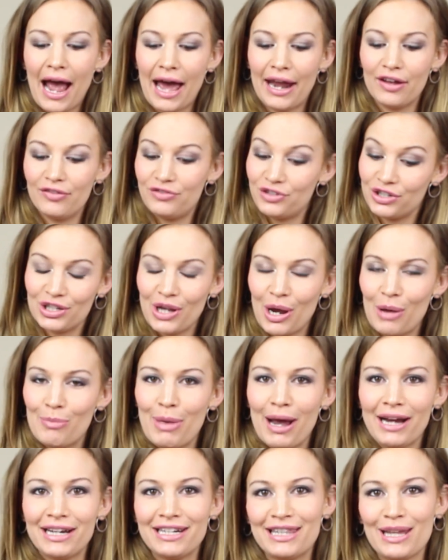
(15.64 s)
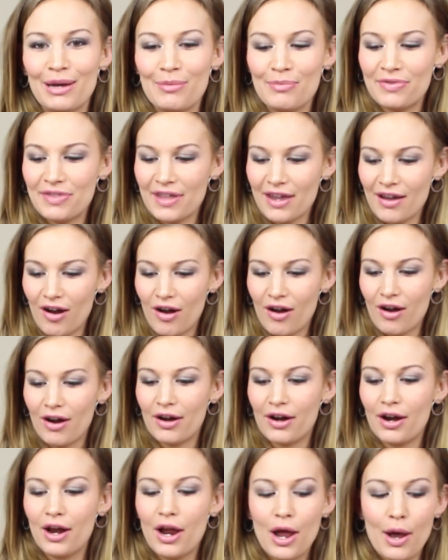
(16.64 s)
and I've just gone back to them. They
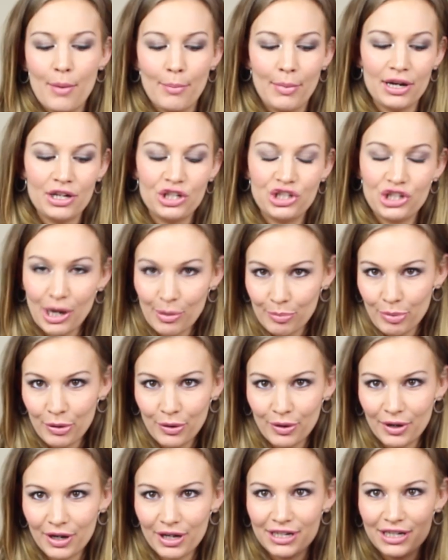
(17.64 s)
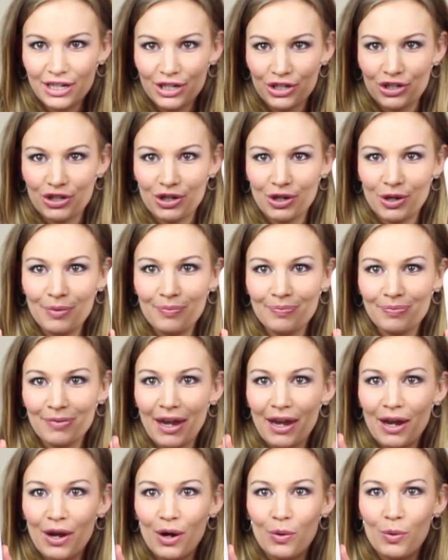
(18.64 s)
are my shampoo and conditioner,
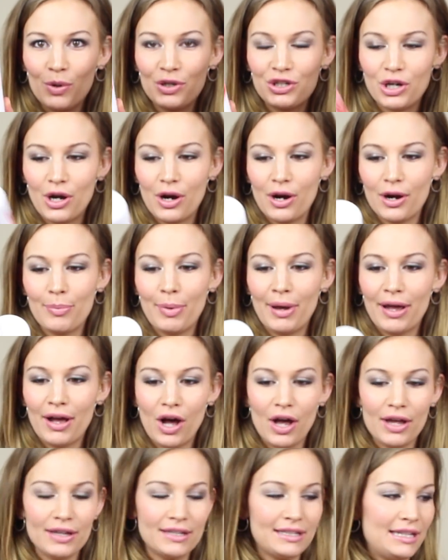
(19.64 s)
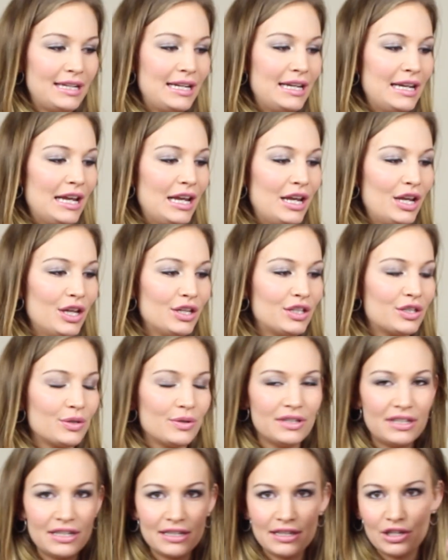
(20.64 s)
which are by Aussie. So
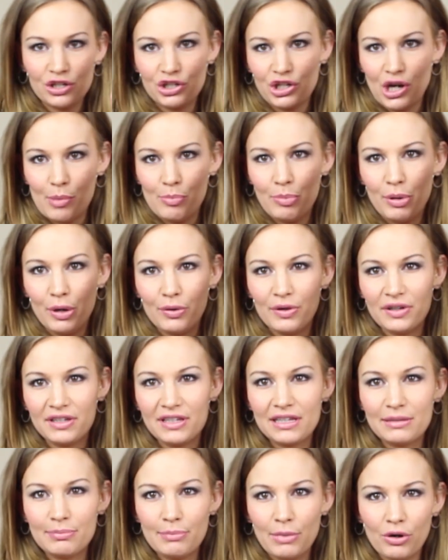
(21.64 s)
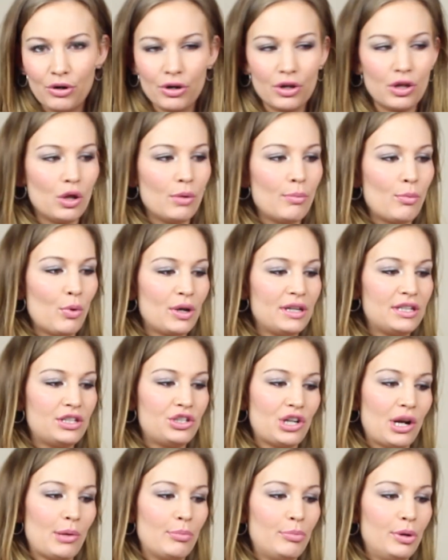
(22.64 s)
this is the shampoo. This is Miracle Moist
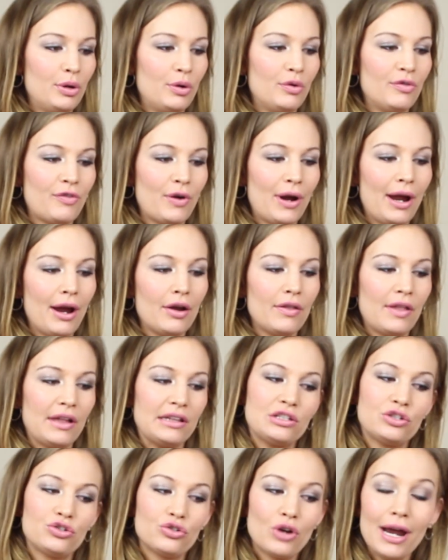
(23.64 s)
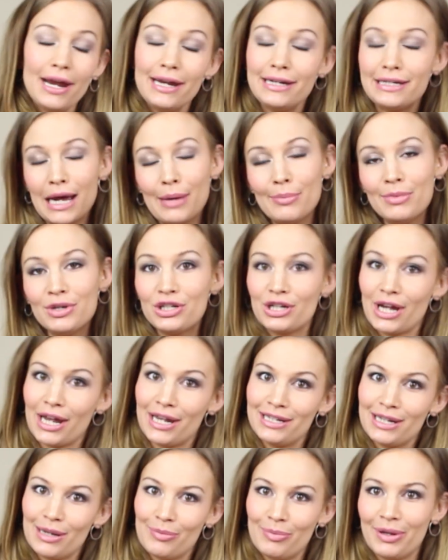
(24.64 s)
Shampoo for hair that's dry, damaged,
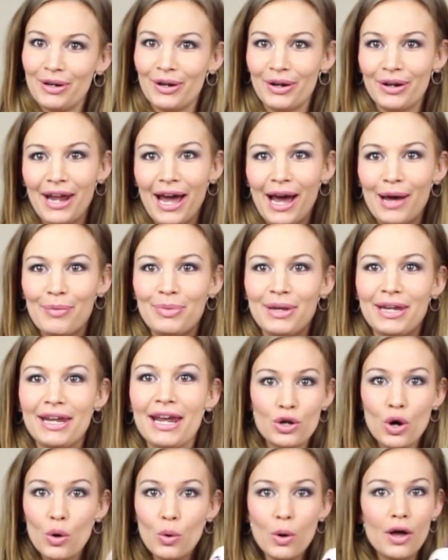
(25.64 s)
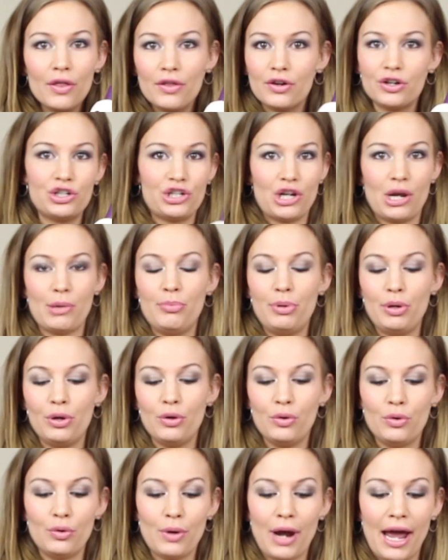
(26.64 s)
and a bit unhappy. No other
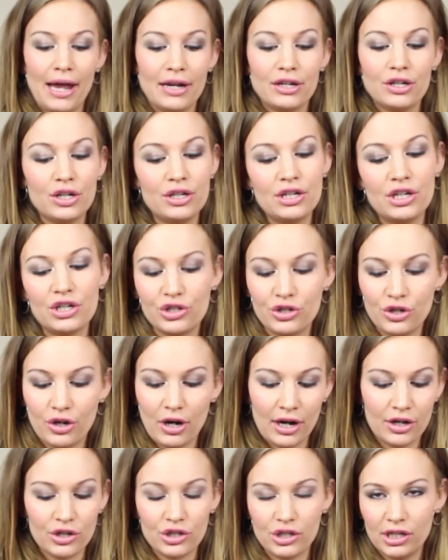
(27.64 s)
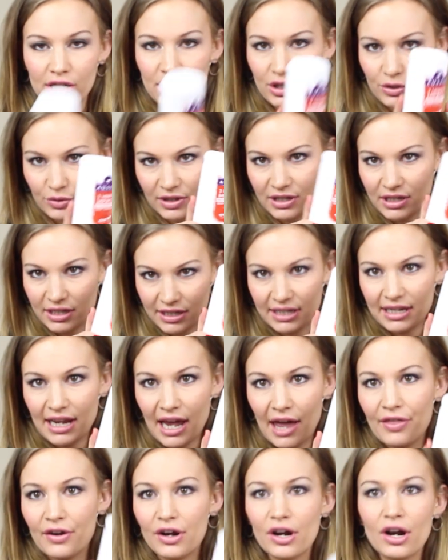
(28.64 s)
shampoo and conditioner actually used
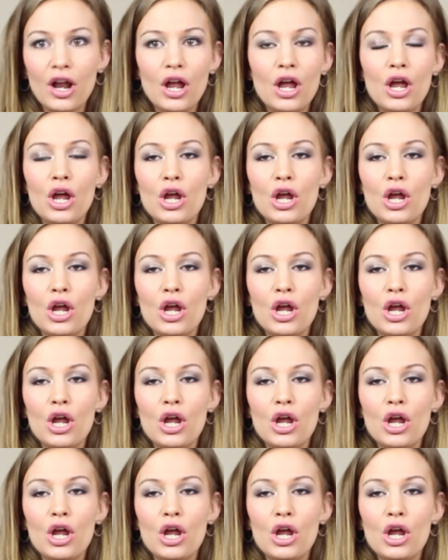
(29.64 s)
together.